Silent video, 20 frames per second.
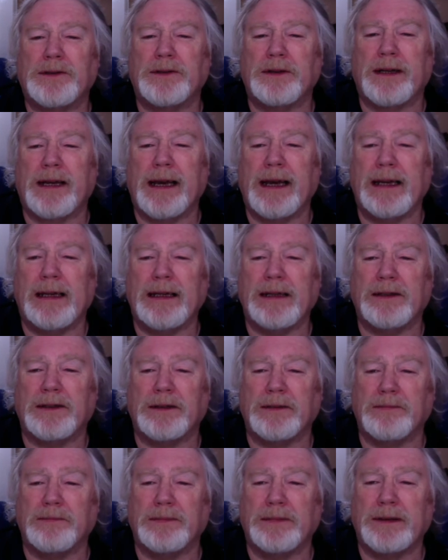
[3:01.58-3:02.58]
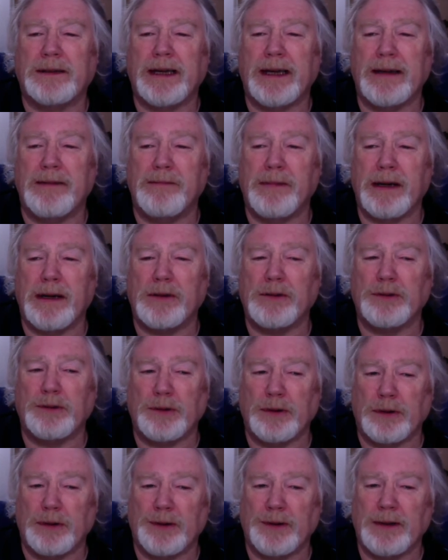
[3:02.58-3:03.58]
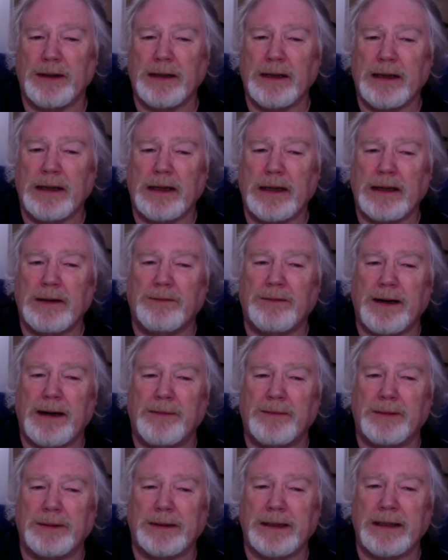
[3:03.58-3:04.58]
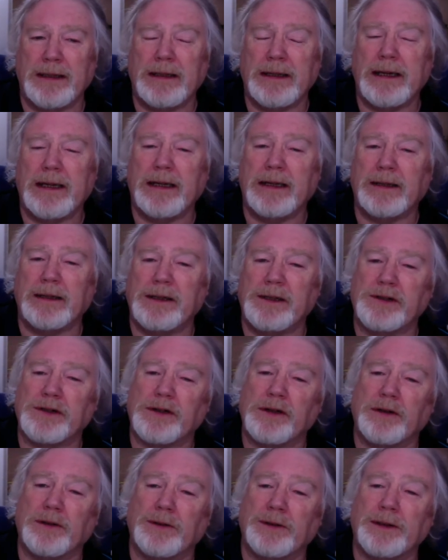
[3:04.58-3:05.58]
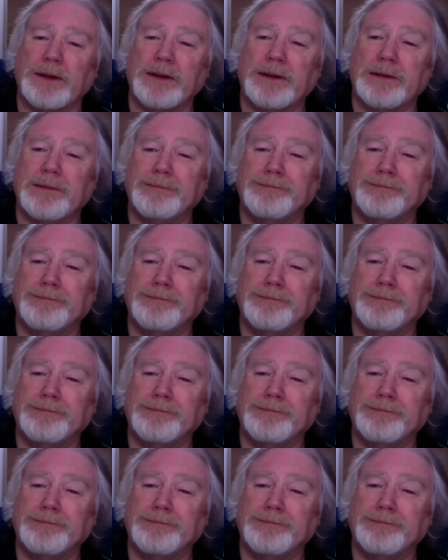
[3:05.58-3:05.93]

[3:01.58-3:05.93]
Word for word: located some ten miles north of Aberdeen here in Scotland.